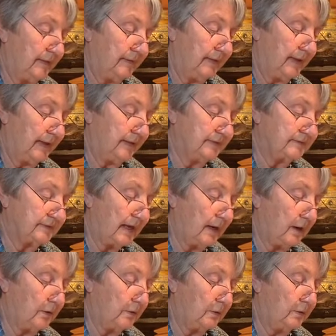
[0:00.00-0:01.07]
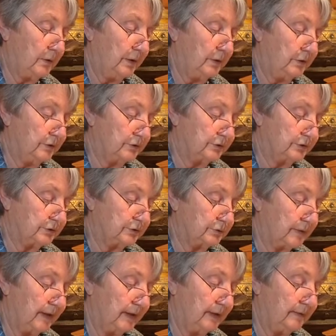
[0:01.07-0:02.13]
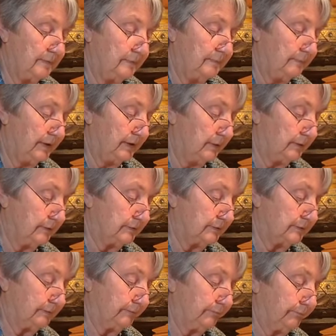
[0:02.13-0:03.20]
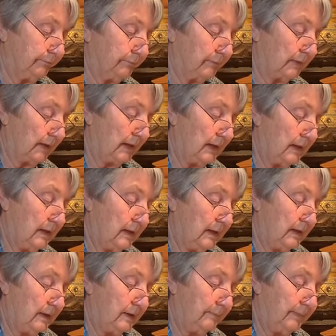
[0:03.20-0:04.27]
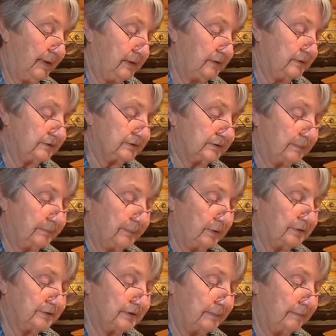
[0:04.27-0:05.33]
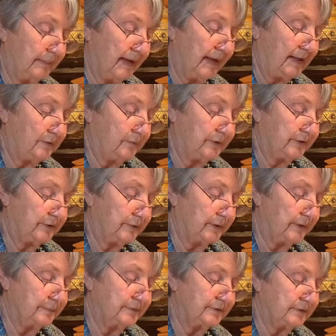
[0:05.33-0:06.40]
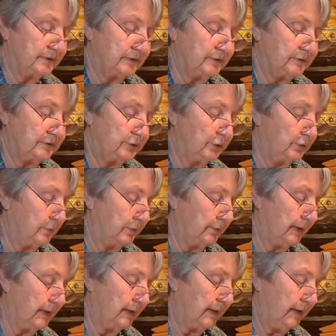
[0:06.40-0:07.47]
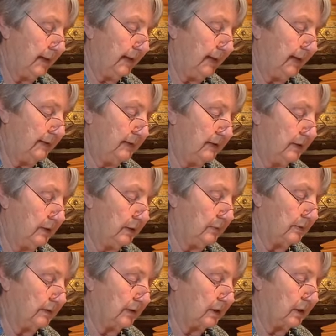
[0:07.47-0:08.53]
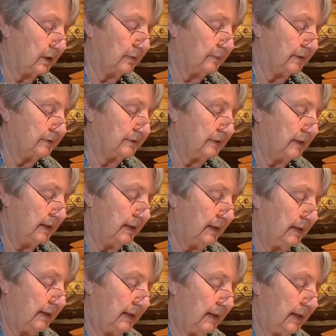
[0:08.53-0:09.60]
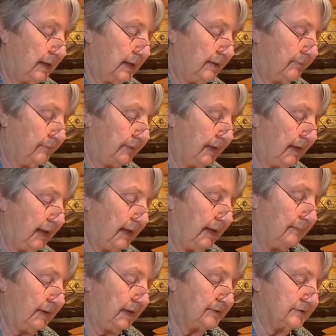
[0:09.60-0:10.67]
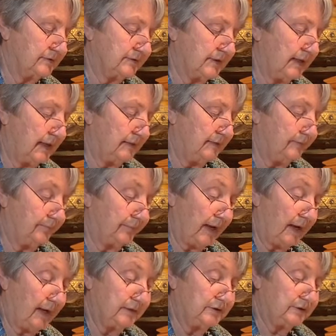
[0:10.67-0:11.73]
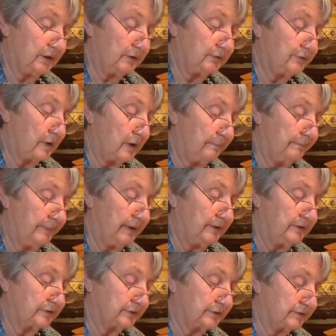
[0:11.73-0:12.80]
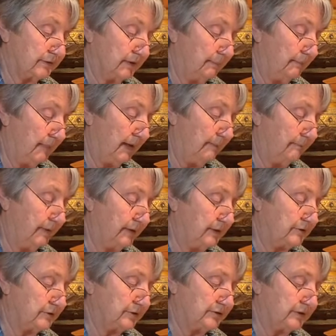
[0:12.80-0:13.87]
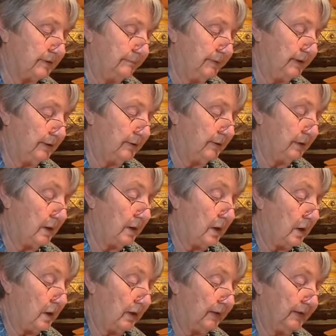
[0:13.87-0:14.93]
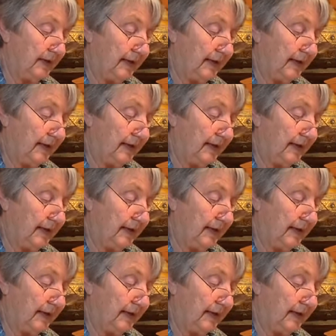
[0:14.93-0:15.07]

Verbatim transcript: That is how you should train bhikkhus. Bhikkhus, suppose a man with crimson, turmeric, Indigo and carmine came and said, I shall draw pictures and make pictures appear on